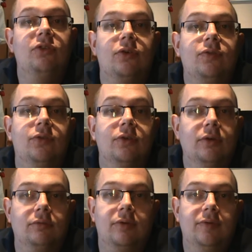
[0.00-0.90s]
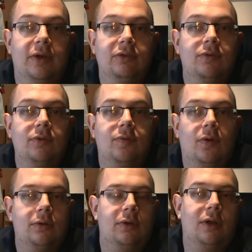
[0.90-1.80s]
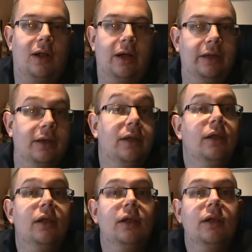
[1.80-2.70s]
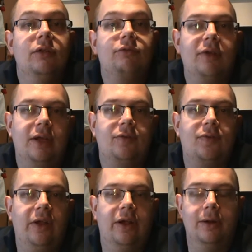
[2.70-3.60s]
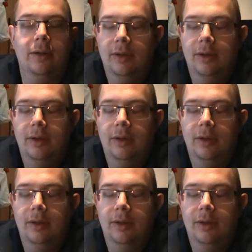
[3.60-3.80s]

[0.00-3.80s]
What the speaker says: of the Revenge of the Fallen line, Stratosphere.